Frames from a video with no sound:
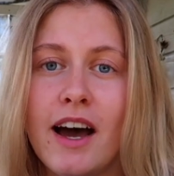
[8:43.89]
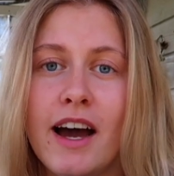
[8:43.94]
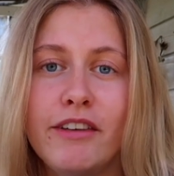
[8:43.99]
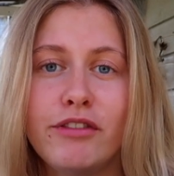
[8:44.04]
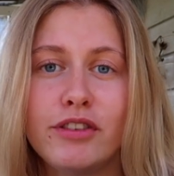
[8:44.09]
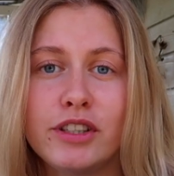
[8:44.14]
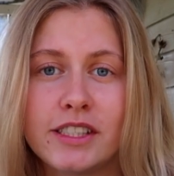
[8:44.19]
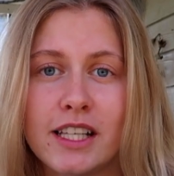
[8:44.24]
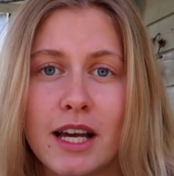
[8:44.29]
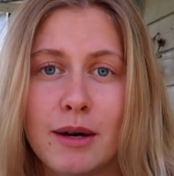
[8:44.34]
I,
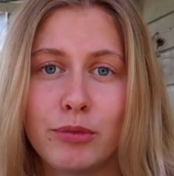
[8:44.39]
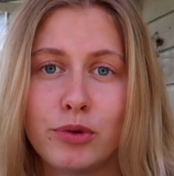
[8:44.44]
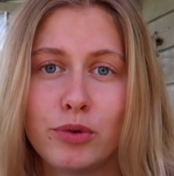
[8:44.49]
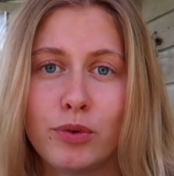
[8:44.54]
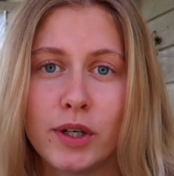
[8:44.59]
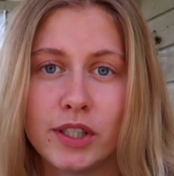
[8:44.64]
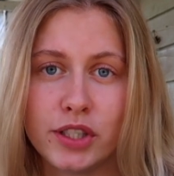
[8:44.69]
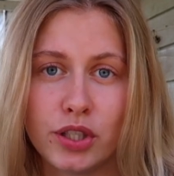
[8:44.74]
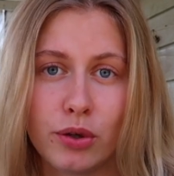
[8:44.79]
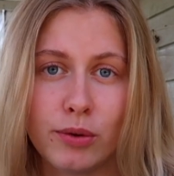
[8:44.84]
for example,
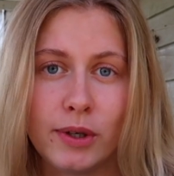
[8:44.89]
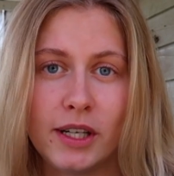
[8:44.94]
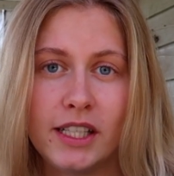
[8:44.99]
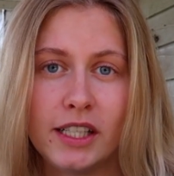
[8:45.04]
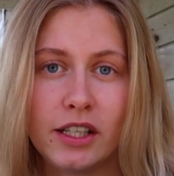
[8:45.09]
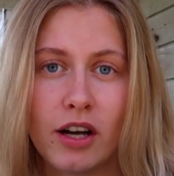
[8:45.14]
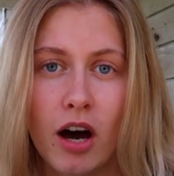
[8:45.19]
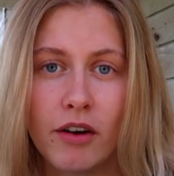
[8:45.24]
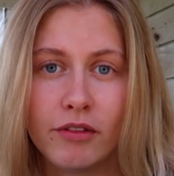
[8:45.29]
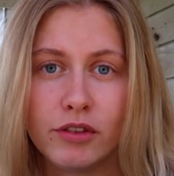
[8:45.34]
was already
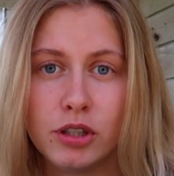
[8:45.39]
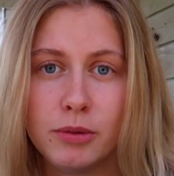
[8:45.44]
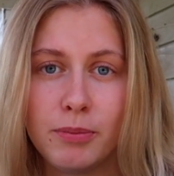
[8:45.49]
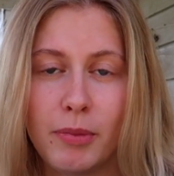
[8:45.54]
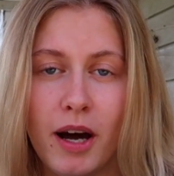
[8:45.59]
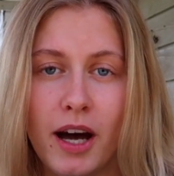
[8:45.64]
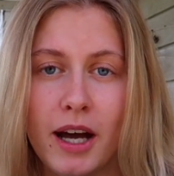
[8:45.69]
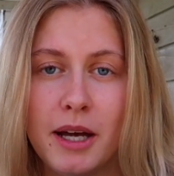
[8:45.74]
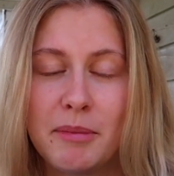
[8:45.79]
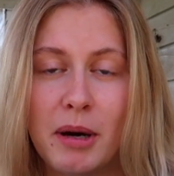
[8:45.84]
covered
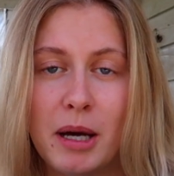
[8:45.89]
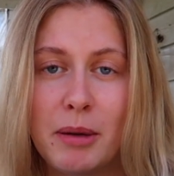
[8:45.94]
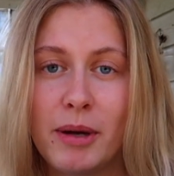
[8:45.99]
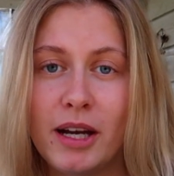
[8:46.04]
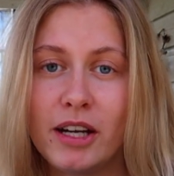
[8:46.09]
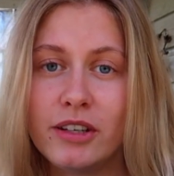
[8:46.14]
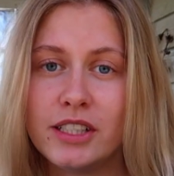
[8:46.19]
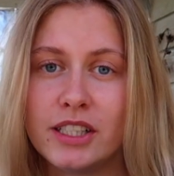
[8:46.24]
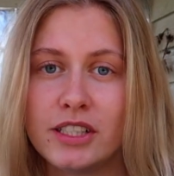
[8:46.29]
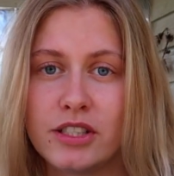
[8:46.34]
by my
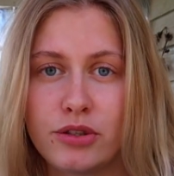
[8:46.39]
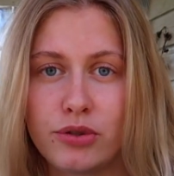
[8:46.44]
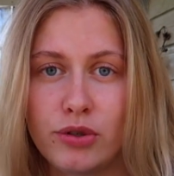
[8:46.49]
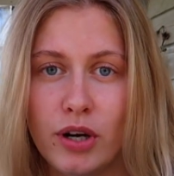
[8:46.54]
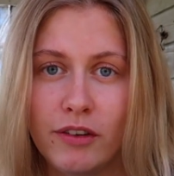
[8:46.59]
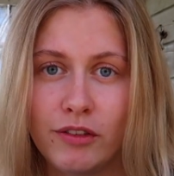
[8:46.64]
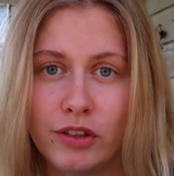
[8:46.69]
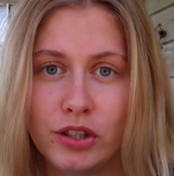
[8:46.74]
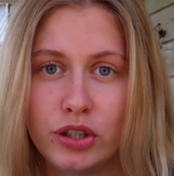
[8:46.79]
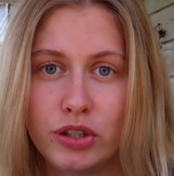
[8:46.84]
parents'
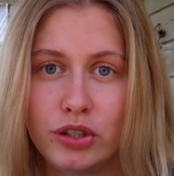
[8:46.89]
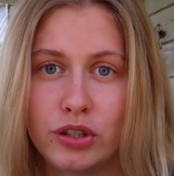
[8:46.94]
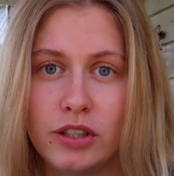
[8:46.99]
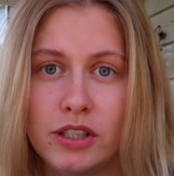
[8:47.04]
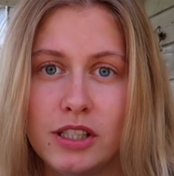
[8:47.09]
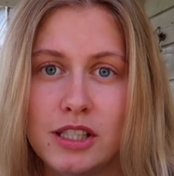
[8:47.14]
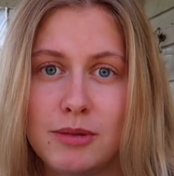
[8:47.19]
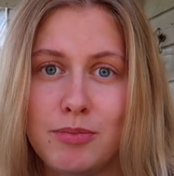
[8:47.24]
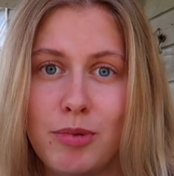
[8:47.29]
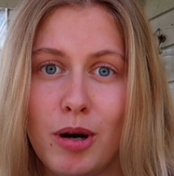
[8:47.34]
travel
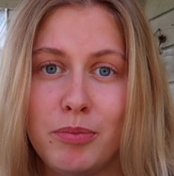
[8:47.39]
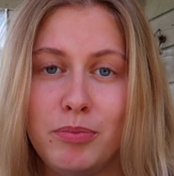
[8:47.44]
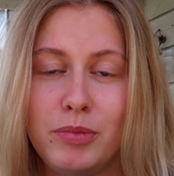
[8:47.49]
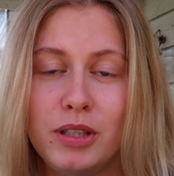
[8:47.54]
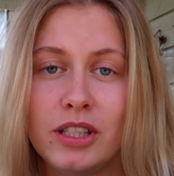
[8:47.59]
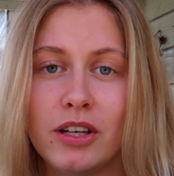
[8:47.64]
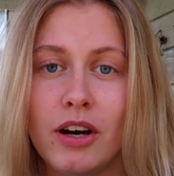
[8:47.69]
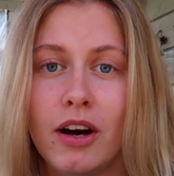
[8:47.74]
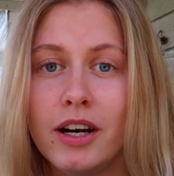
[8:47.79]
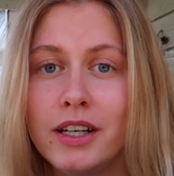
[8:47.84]
insurance, but
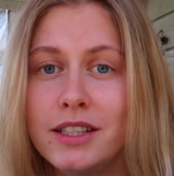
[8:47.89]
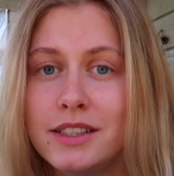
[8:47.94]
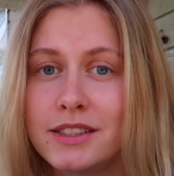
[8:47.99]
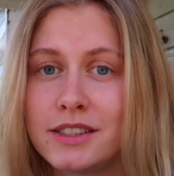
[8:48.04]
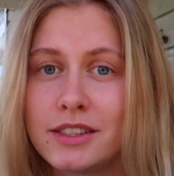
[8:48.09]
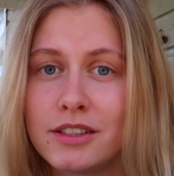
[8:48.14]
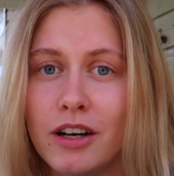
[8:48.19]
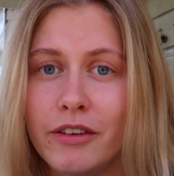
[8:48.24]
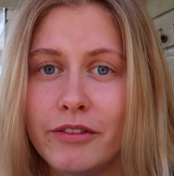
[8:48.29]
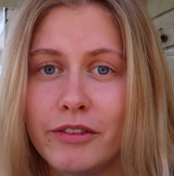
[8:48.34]

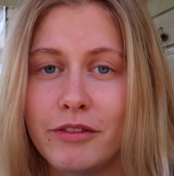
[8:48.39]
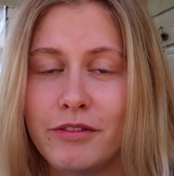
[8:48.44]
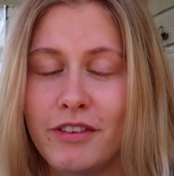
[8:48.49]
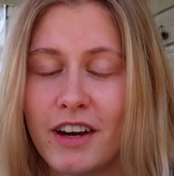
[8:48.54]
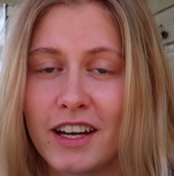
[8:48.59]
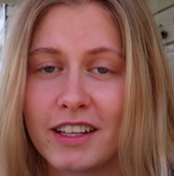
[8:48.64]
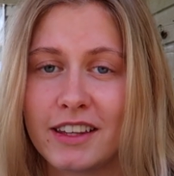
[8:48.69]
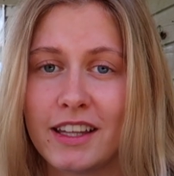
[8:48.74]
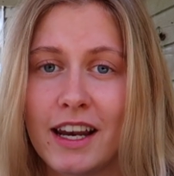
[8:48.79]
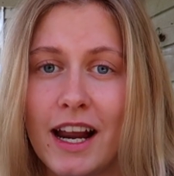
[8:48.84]
because of the
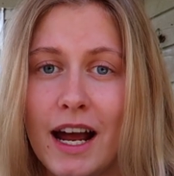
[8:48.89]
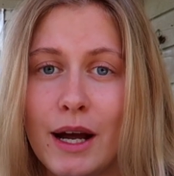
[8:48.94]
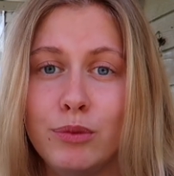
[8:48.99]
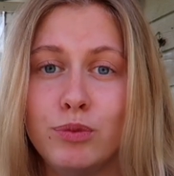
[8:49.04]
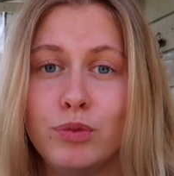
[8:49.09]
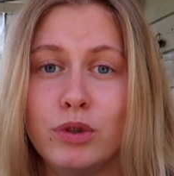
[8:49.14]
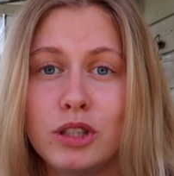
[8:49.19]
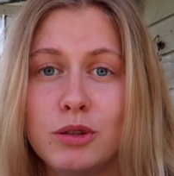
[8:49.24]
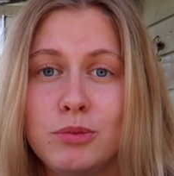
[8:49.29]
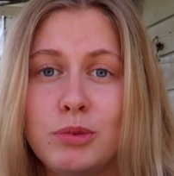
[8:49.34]
fact that I
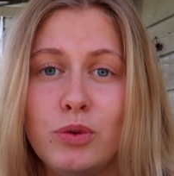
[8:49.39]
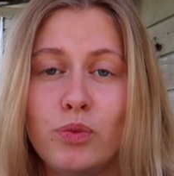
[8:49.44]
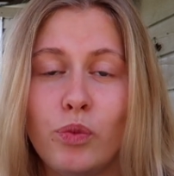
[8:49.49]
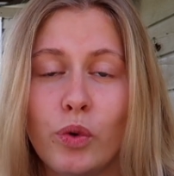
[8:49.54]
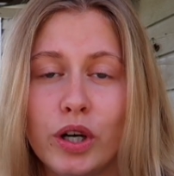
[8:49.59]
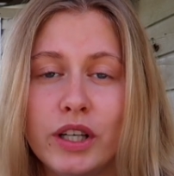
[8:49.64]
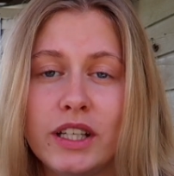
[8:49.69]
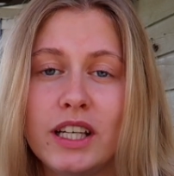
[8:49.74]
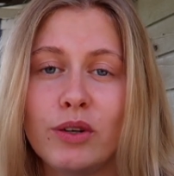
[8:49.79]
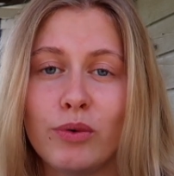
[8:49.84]
will be
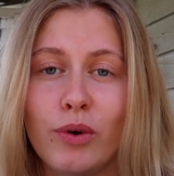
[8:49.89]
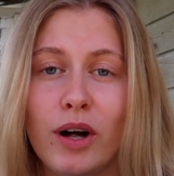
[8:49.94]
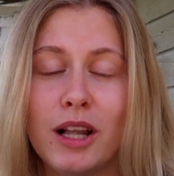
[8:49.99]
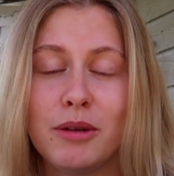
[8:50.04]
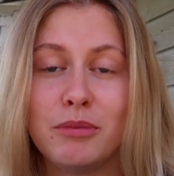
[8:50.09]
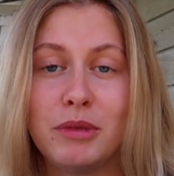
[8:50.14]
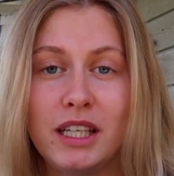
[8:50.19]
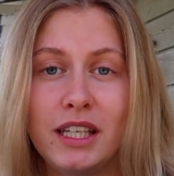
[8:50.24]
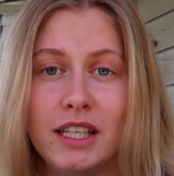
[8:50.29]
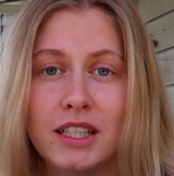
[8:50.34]
working while
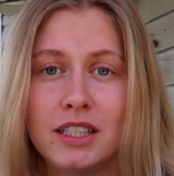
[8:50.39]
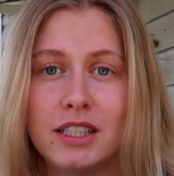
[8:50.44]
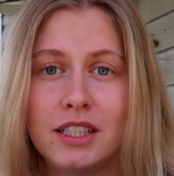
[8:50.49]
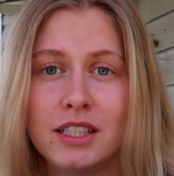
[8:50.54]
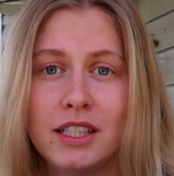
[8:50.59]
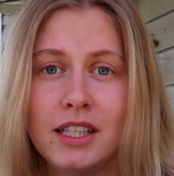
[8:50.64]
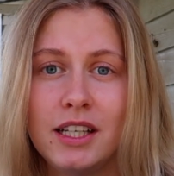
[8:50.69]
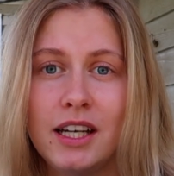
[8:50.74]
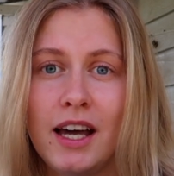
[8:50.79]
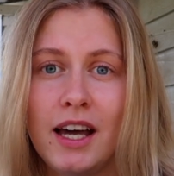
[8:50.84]
I'm here,